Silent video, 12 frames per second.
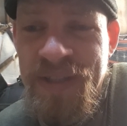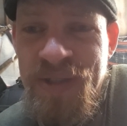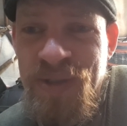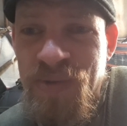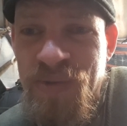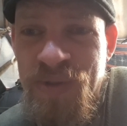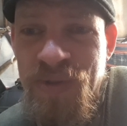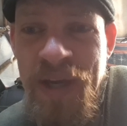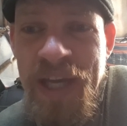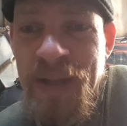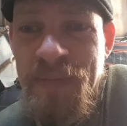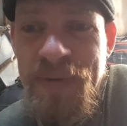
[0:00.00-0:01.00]
to
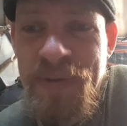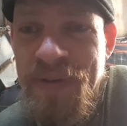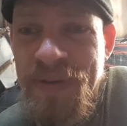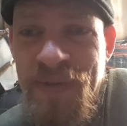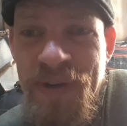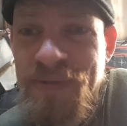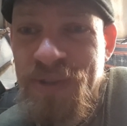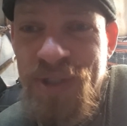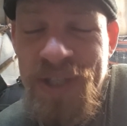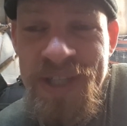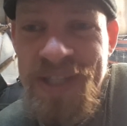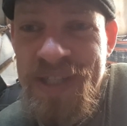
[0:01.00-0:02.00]
help
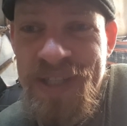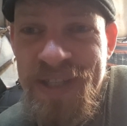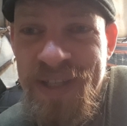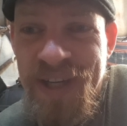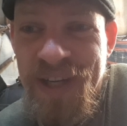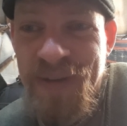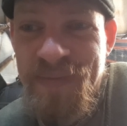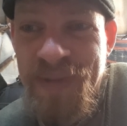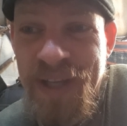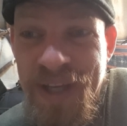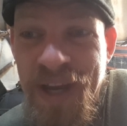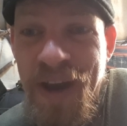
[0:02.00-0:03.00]
refugees,
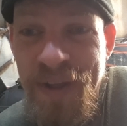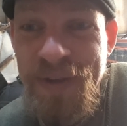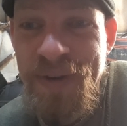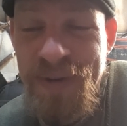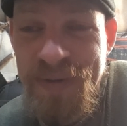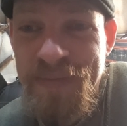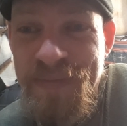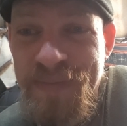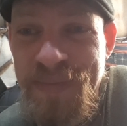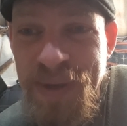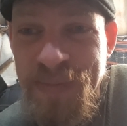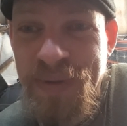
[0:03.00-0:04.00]
like other
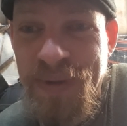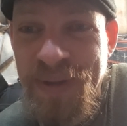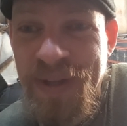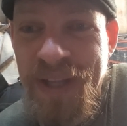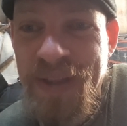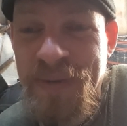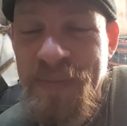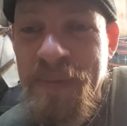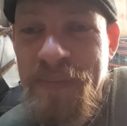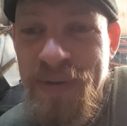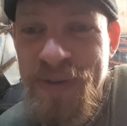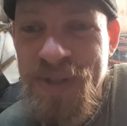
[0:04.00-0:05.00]
people, other
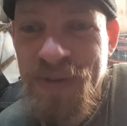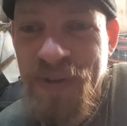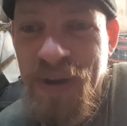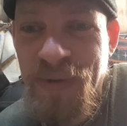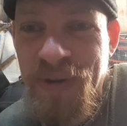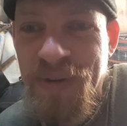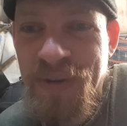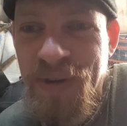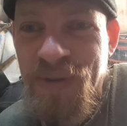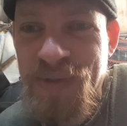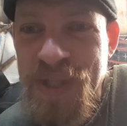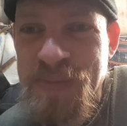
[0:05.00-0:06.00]
members of our
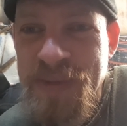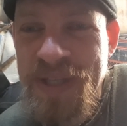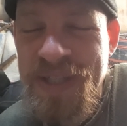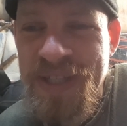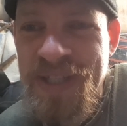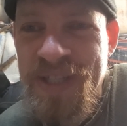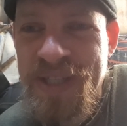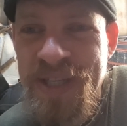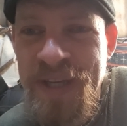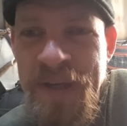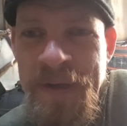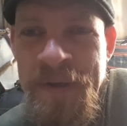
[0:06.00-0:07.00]
own species.
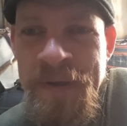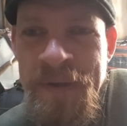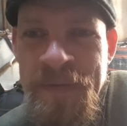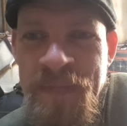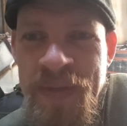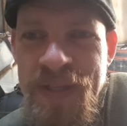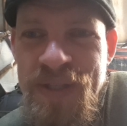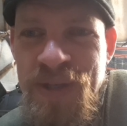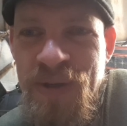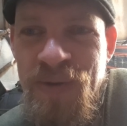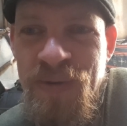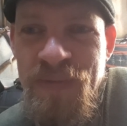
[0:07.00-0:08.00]

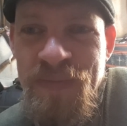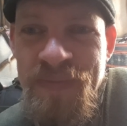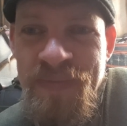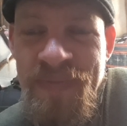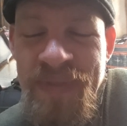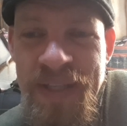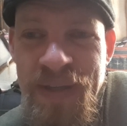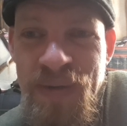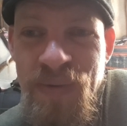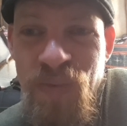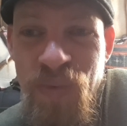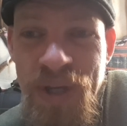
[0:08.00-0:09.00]
So
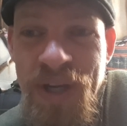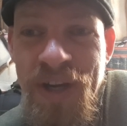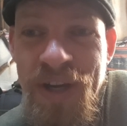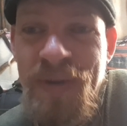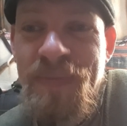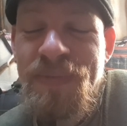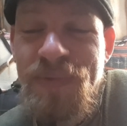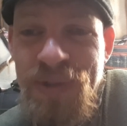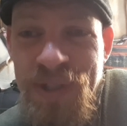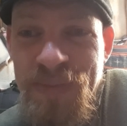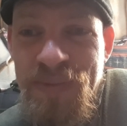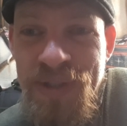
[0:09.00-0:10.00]
we are
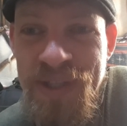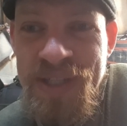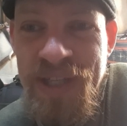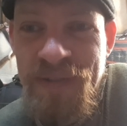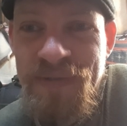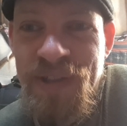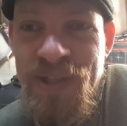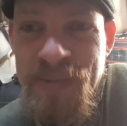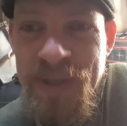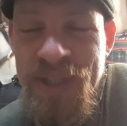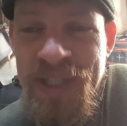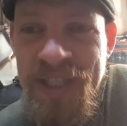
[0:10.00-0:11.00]
pretty selfish,
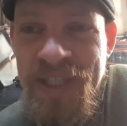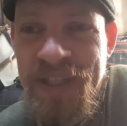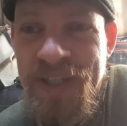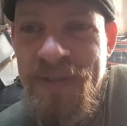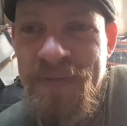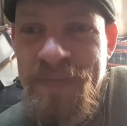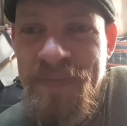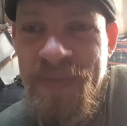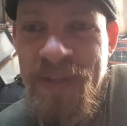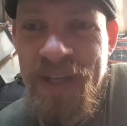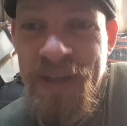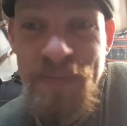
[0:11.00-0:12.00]
especially here,
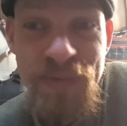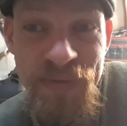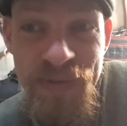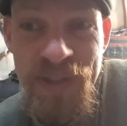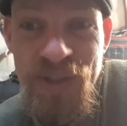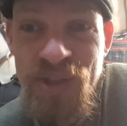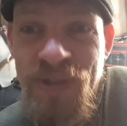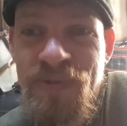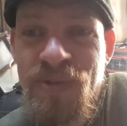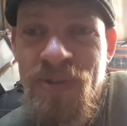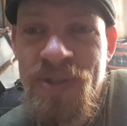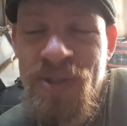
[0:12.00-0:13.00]
and privileged, of
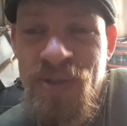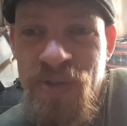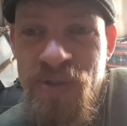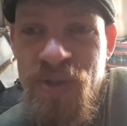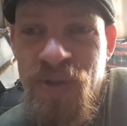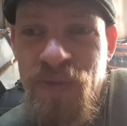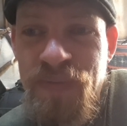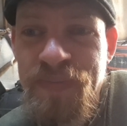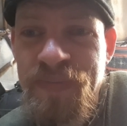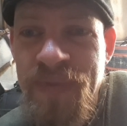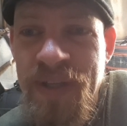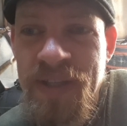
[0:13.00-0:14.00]
course, also
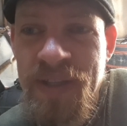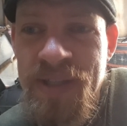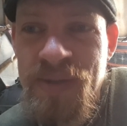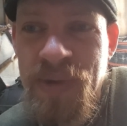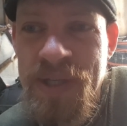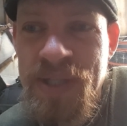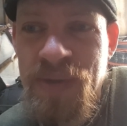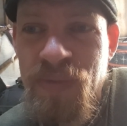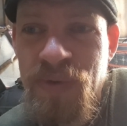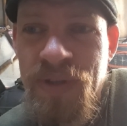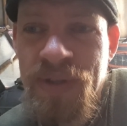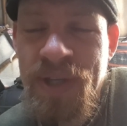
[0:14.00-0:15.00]
in this Western
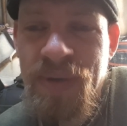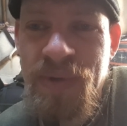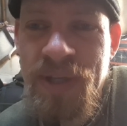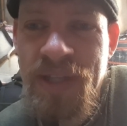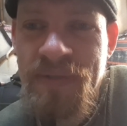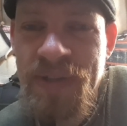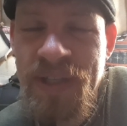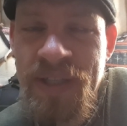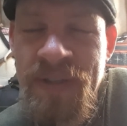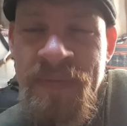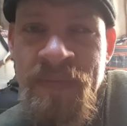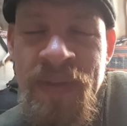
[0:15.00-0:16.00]
world that we are living in,